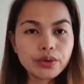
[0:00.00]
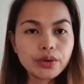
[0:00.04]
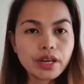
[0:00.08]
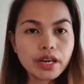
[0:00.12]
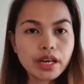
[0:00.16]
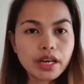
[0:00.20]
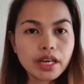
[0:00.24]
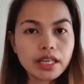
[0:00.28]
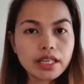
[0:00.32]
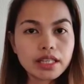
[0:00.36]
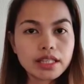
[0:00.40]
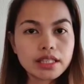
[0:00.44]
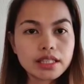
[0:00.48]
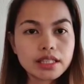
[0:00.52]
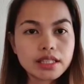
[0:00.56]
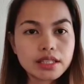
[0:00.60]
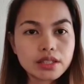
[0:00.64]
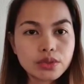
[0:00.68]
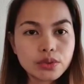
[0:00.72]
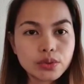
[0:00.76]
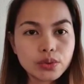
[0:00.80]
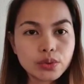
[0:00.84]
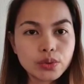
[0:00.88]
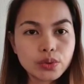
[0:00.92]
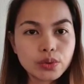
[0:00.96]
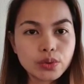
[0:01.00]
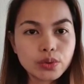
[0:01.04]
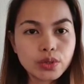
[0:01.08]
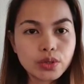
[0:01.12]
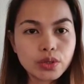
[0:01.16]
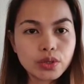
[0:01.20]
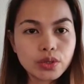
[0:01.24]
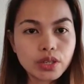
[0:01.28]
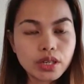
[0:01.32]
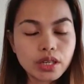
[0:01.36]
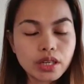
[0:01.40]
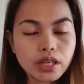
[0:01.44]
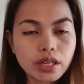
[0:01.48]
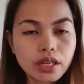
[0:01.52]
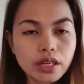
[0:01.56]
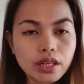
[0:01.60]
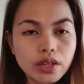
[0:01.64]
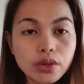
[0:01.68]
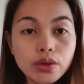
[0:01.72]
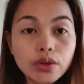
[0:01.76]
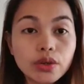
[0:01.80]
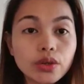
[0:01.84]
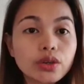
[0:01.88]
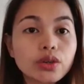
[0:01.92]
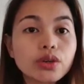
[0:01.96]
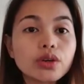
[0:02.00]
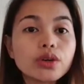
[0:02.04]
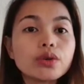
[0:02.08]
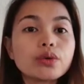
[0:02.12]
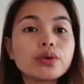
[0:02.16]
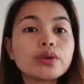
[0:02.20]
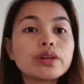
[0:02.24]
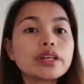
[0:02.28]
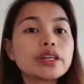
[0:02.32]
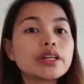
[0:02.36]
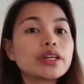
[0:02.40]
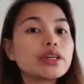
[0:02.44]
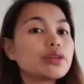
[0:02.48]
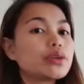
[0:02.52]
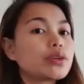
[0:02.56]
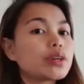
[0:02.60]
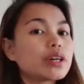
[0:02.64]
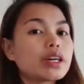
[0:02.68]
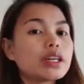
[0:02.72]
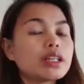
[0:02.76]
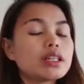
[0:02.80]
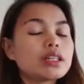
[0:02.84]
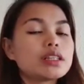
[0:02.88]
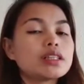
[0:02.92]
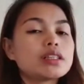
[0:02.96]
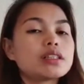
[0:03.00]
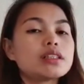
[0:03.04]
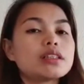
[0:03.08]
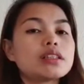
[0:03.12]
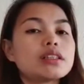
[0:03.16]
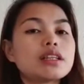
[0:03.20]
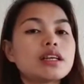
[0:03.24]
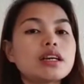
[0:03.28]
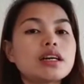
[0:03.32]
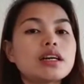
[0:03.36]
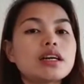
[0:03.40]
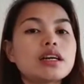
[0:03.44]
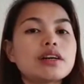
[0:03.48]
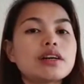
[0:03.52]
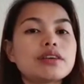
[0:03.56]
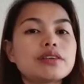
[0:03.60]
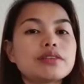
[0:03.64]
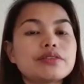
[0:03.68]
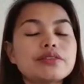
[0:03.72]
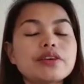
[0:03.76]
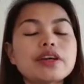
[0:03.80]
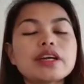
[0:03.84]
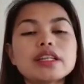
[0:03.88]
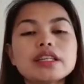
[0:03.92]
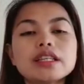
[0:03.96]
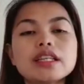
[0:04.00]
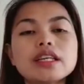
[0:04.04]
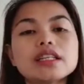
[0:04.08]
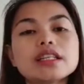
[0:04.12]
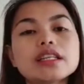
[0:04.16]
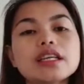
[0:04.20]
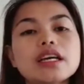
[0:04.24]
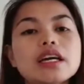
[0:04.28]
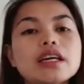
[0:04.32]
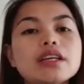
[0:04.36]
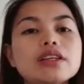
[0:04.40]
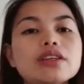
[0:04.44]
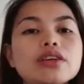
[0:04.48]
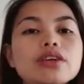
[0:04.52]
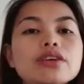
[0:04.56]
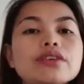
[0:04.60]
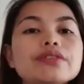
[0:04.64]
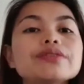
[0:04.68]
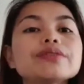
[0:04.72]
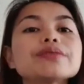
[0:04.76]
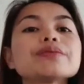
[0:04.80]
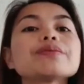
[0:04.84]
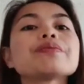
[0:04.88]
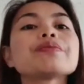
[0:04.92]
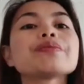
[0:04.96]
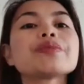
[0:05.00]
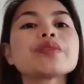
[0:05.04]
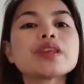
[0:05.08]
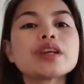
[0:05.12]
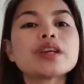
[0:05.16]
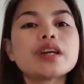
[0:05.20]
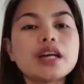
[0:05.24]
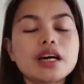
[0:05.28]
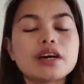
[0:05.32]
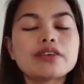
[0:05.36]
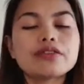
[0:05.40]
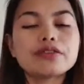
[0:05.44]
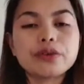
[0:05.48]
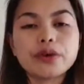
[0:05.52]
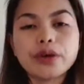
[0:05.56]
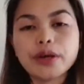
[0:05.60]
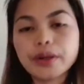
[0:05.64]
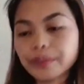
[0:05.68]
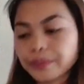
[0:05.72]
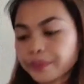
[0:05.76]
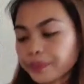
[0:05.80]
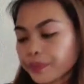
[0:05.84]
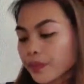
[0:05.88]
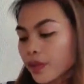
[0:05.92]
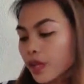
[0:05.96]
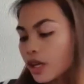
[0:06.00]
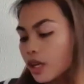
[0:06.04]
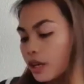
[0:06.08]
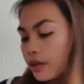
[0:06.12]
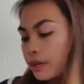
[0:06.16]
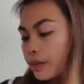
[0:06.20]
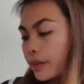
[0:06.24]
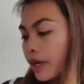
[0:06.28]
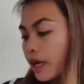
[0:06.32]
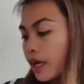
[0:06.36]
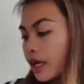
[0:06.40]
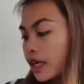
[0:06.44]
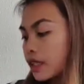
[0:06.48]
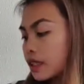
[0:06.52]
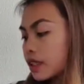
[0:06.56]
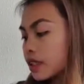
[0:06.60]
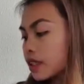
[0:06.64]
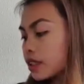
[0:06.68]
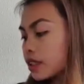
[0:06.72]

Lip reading: guys to look where you can find that kind of form. But